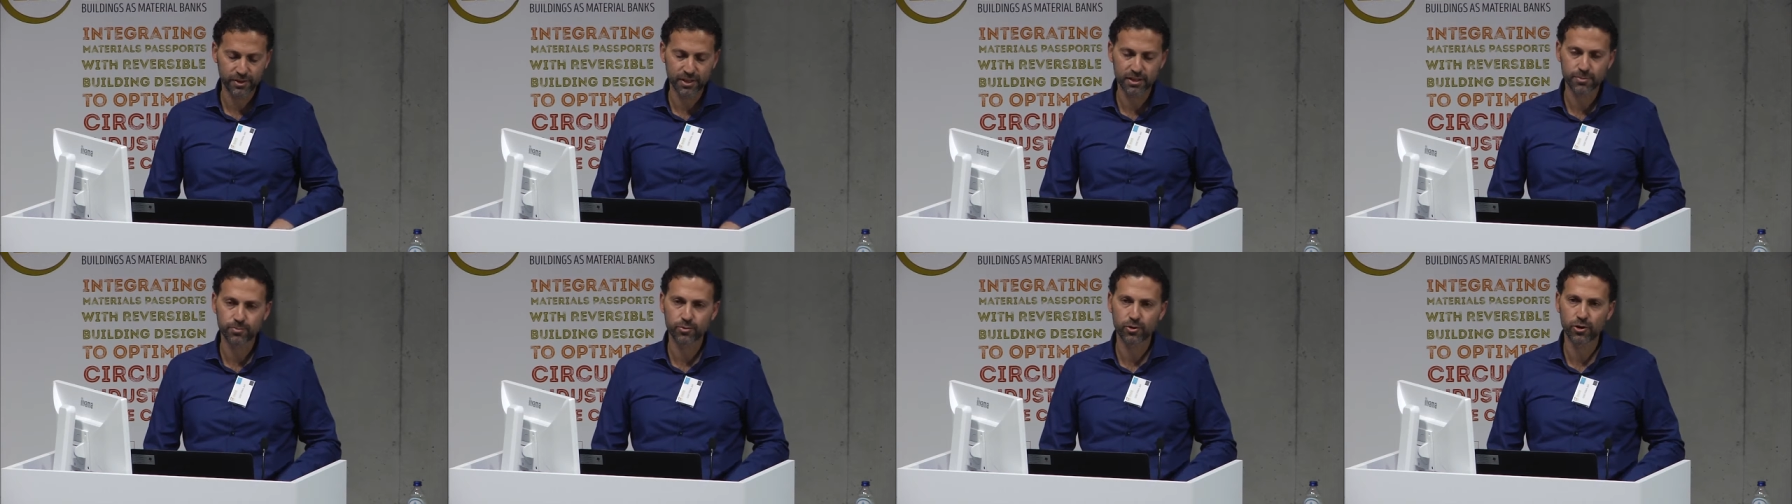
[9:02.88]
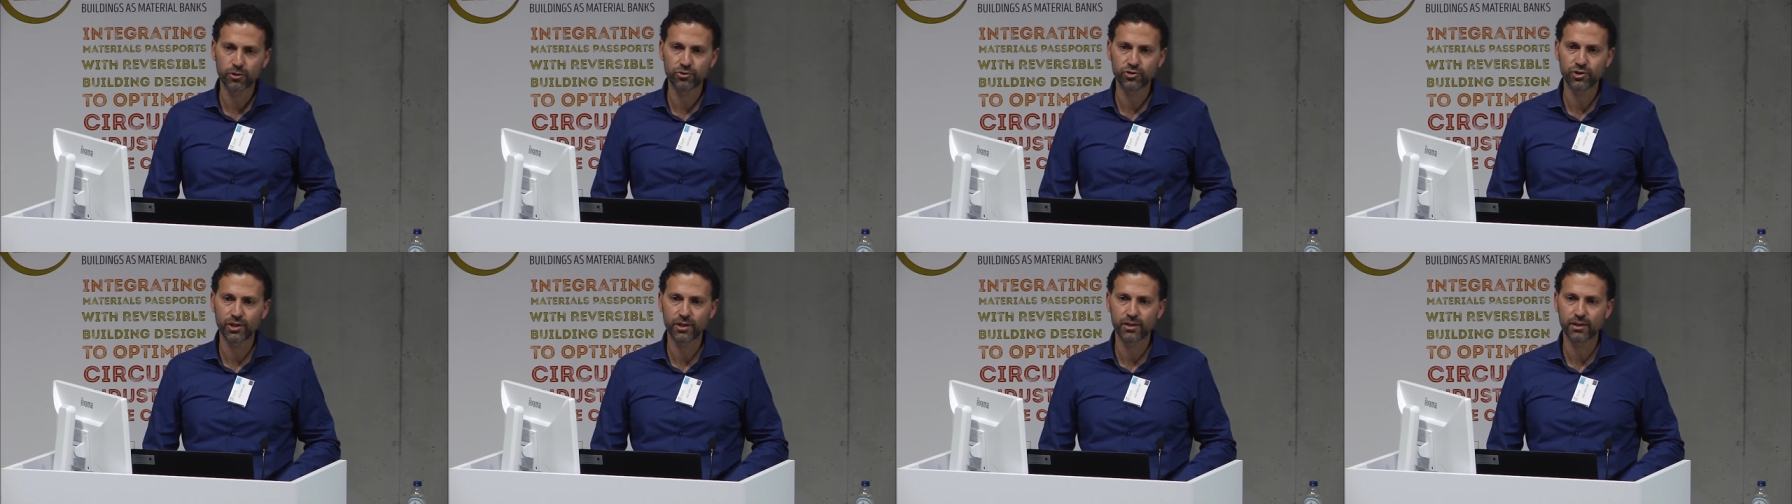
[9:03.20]
this
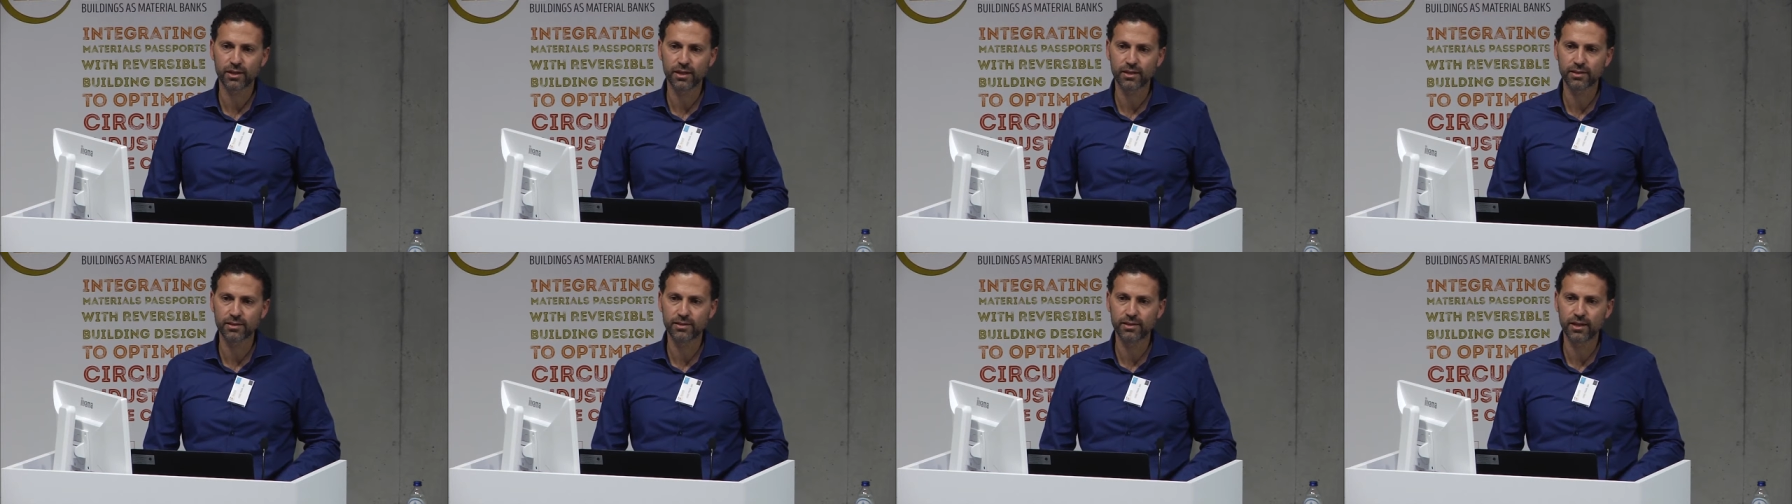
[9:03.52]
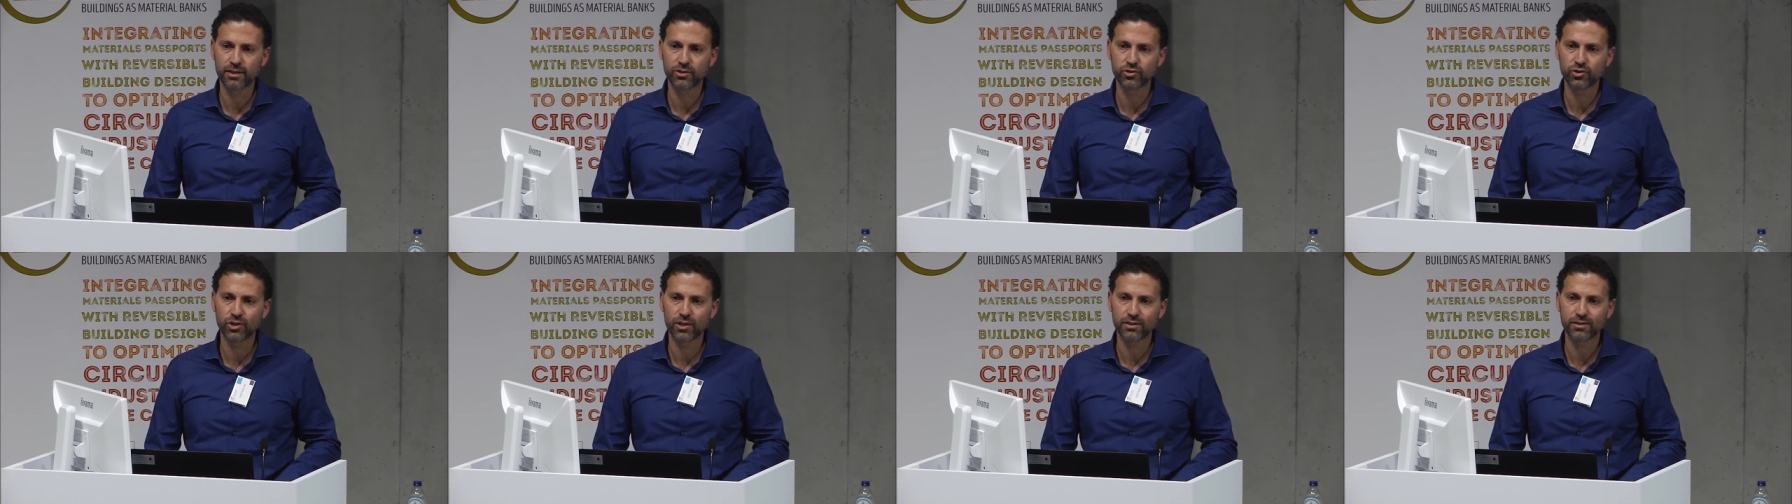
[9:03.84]
project. It's
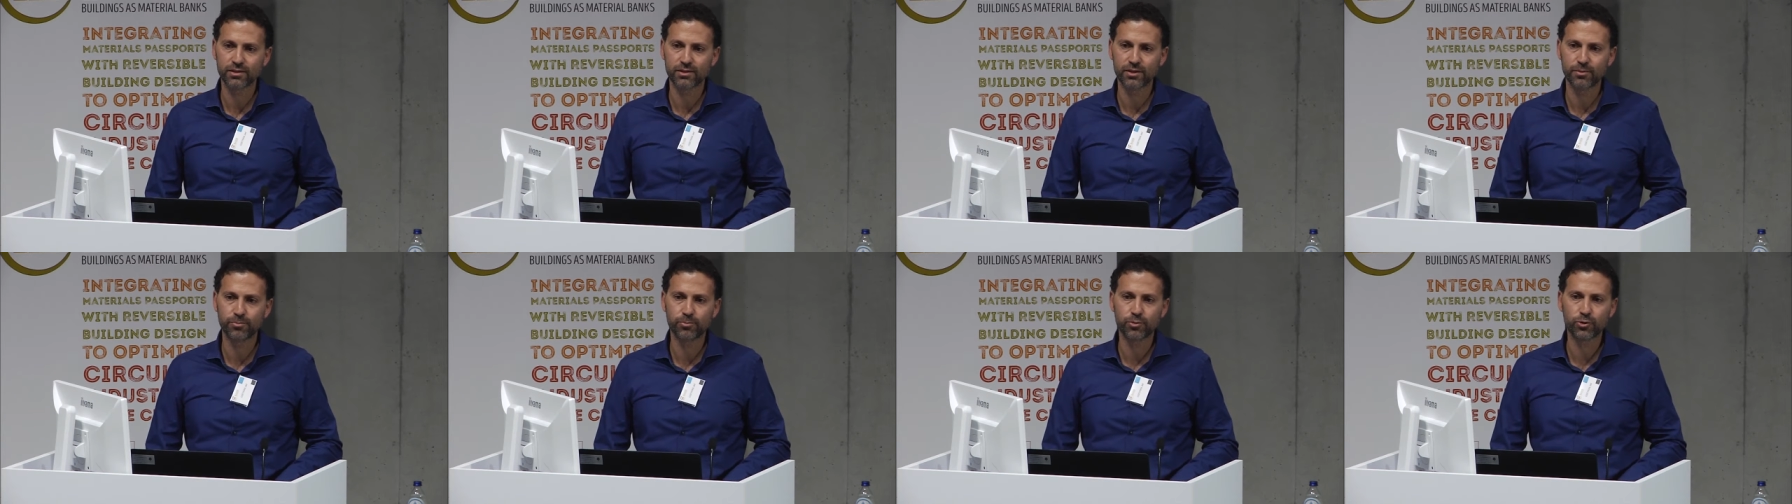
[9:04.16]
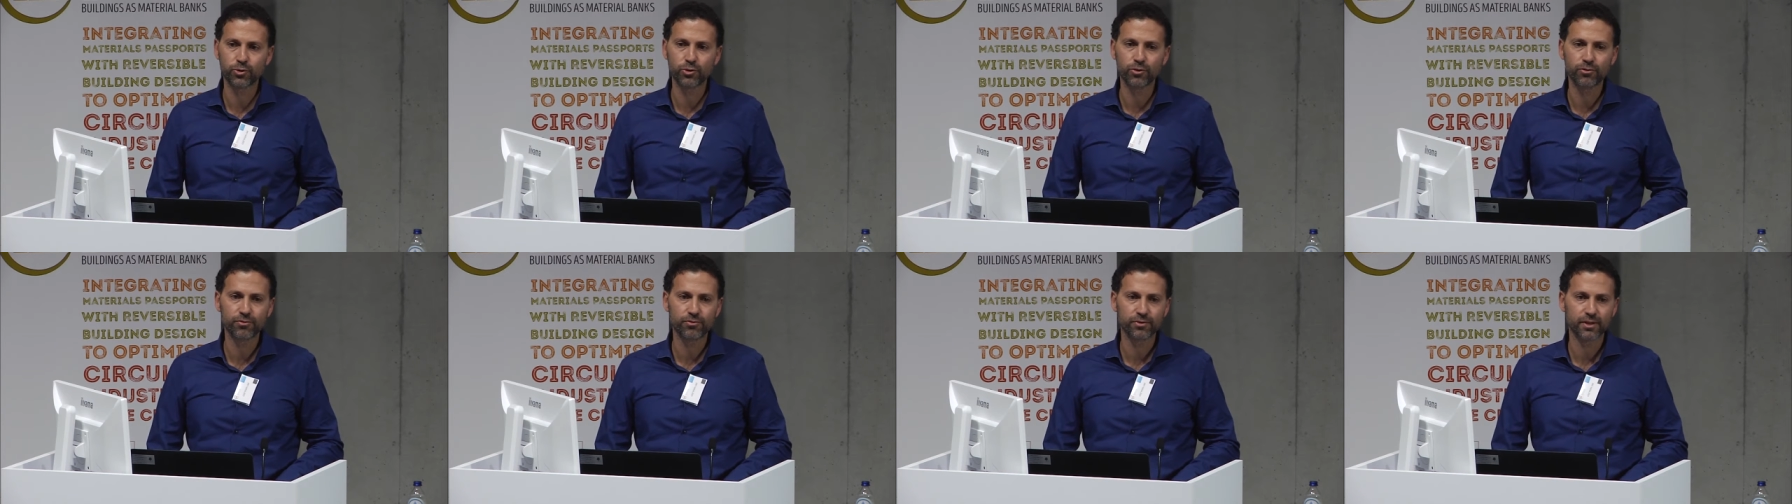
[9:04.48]
not just the
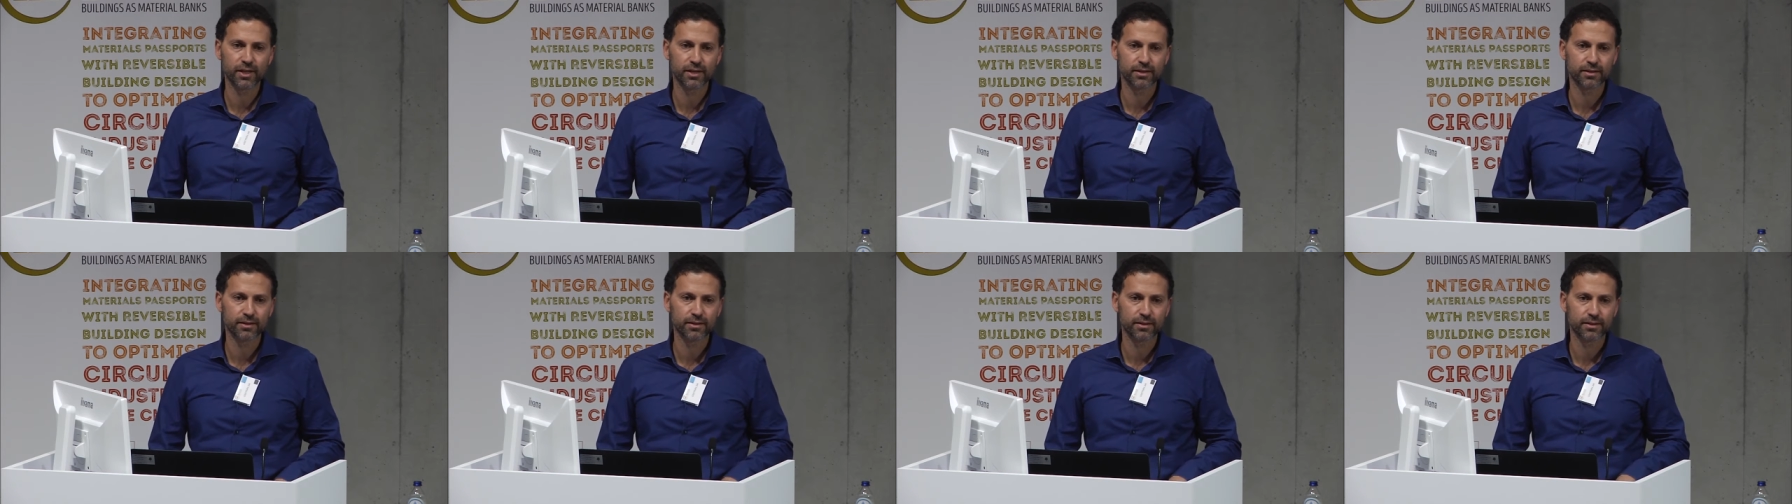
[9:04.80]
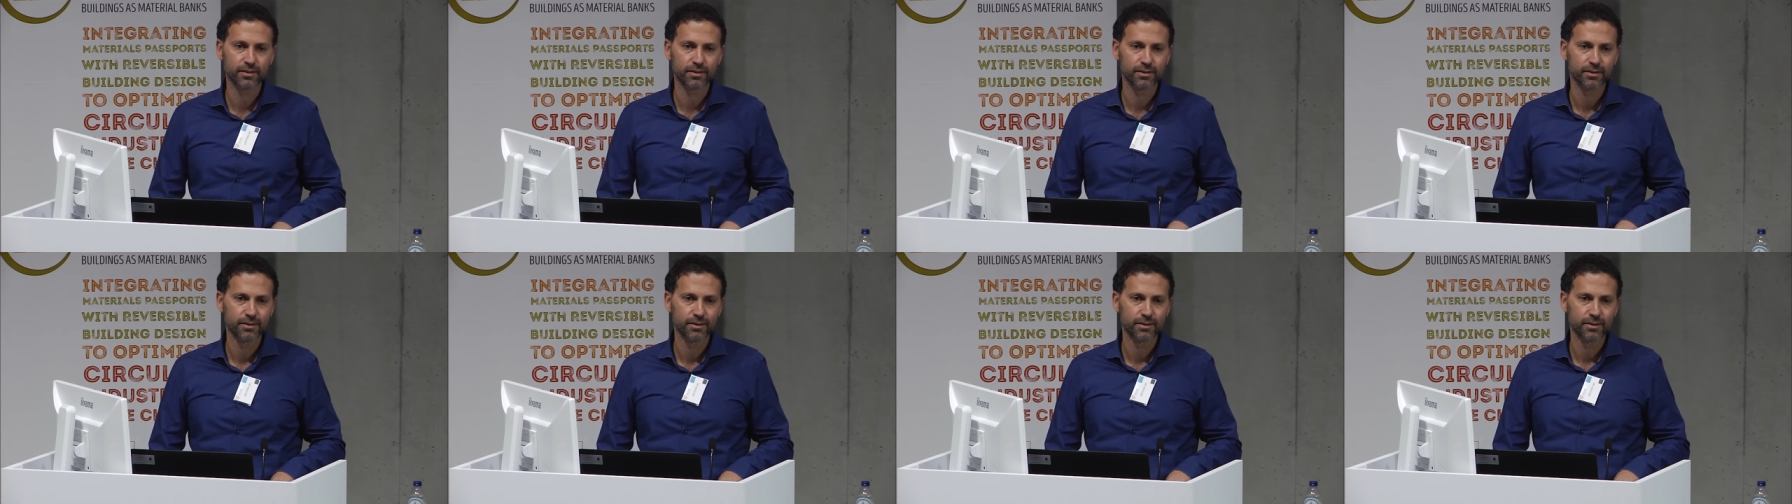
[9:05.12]
proof
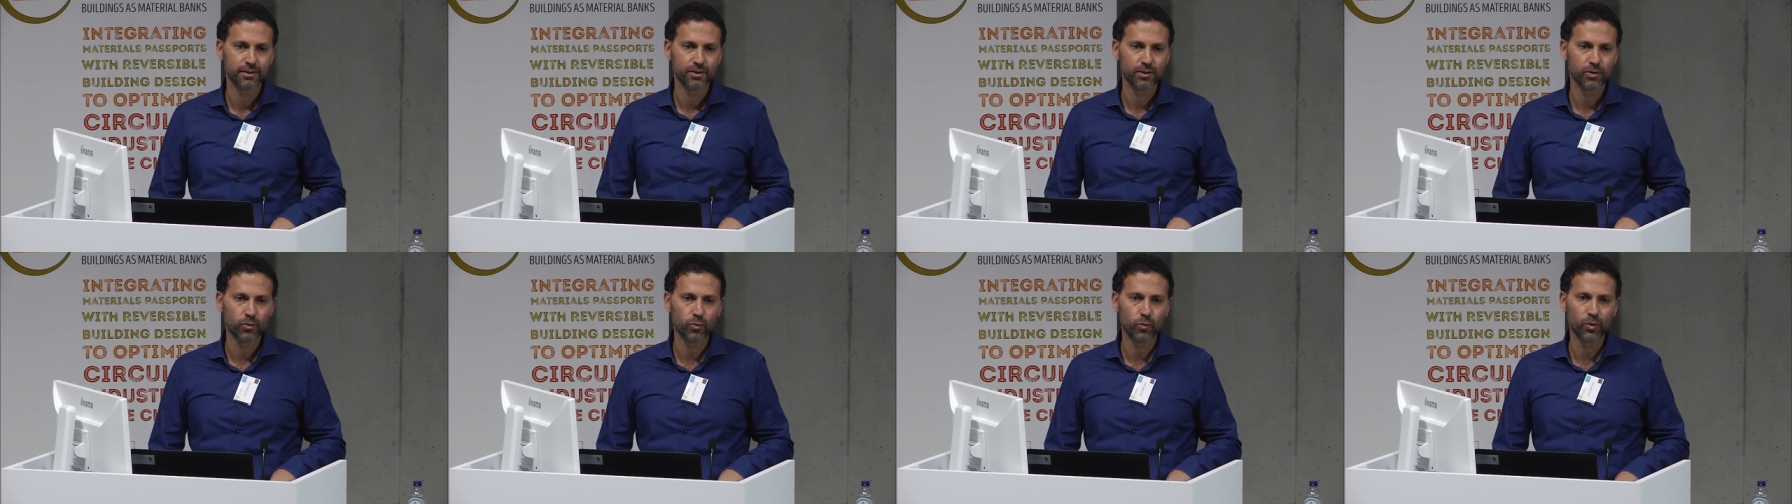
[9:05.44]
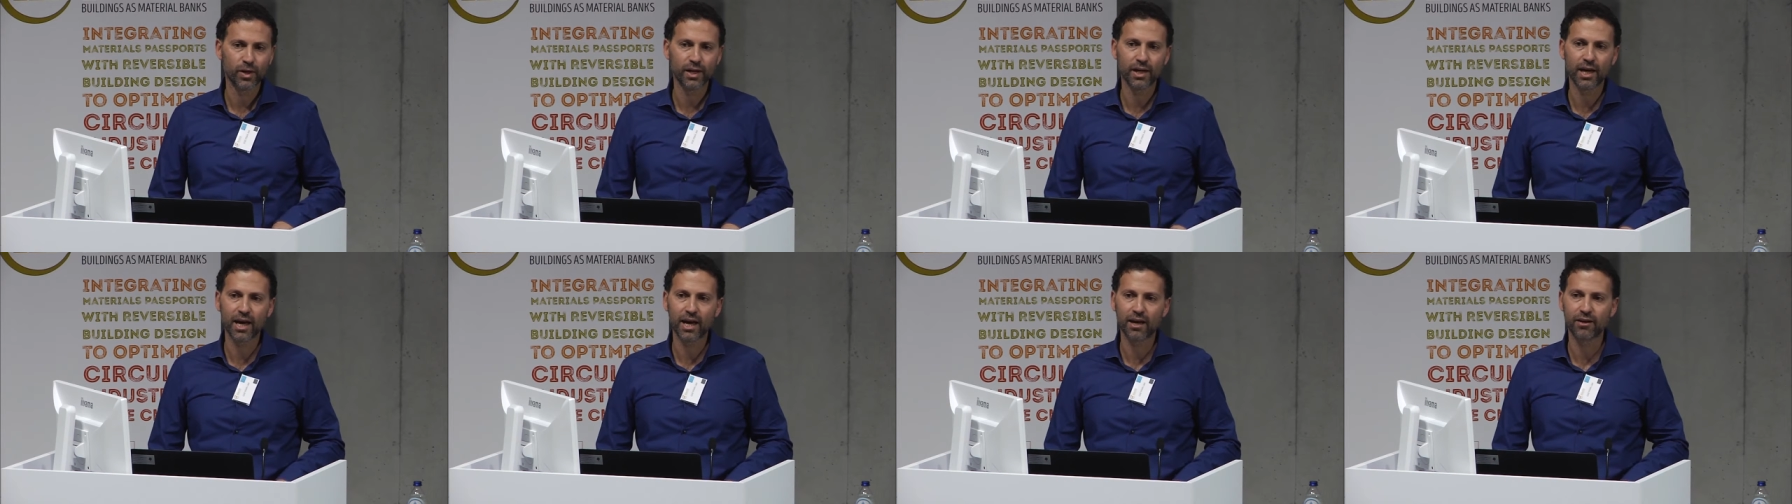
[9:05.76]
that
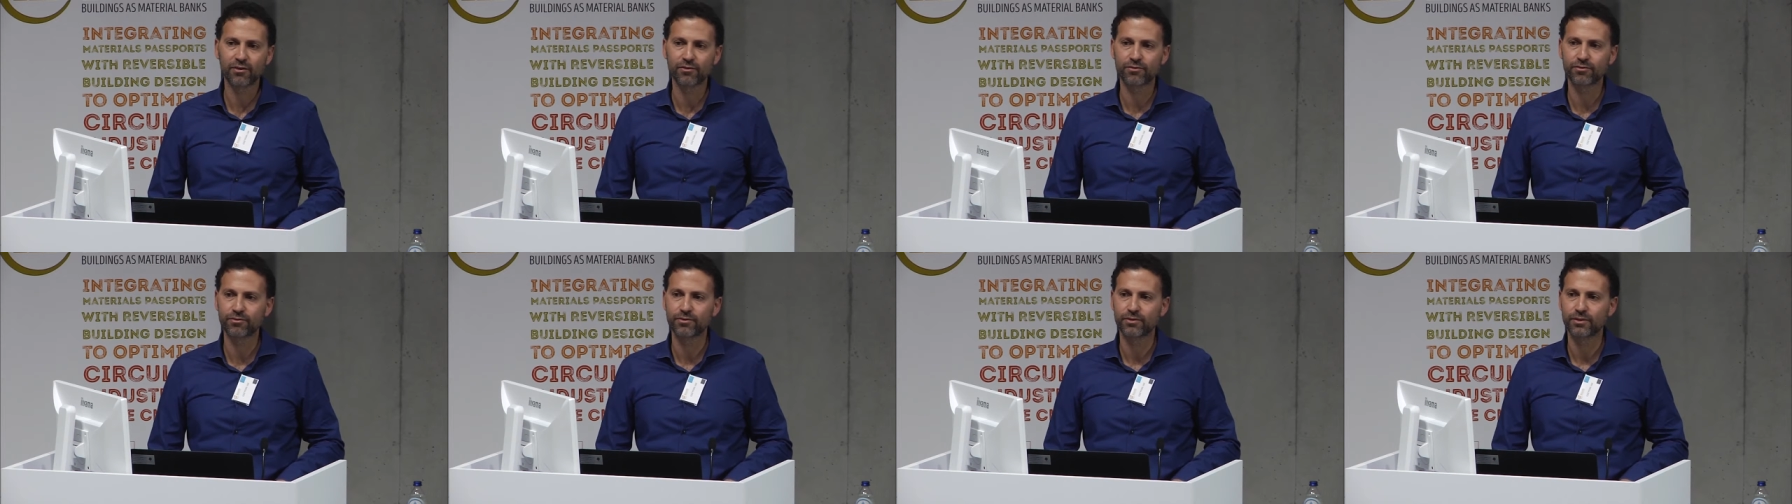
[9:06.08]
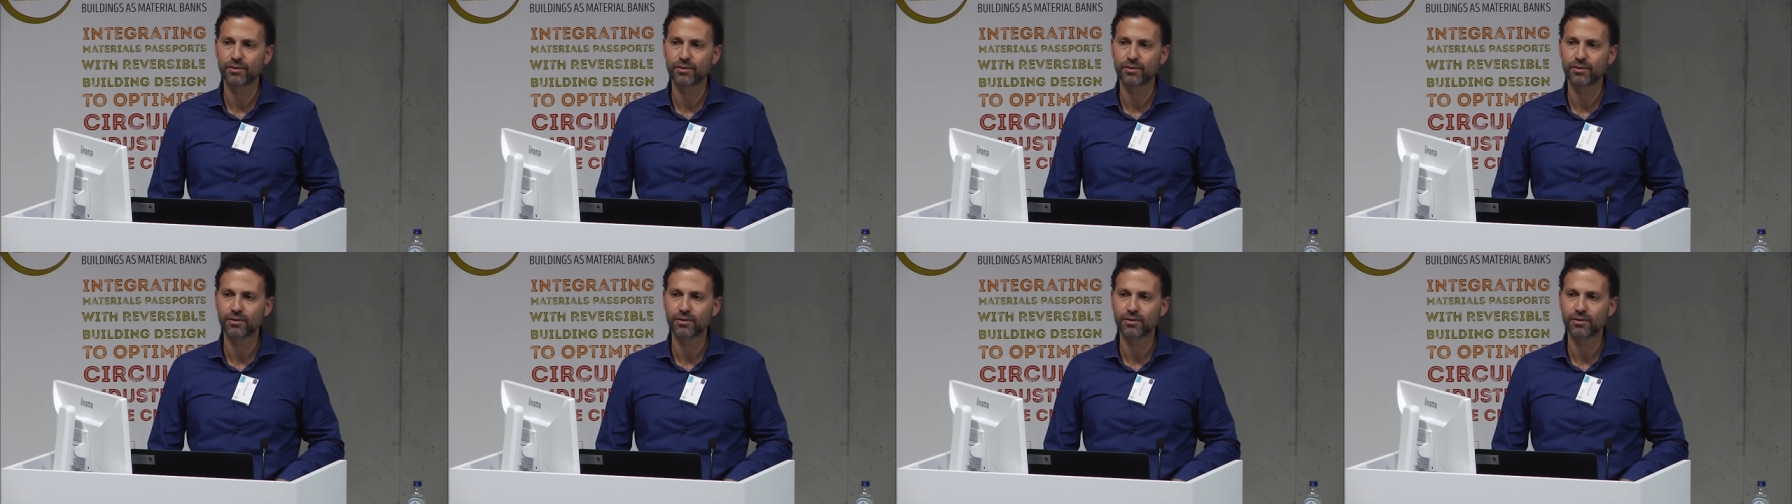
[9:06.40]
we have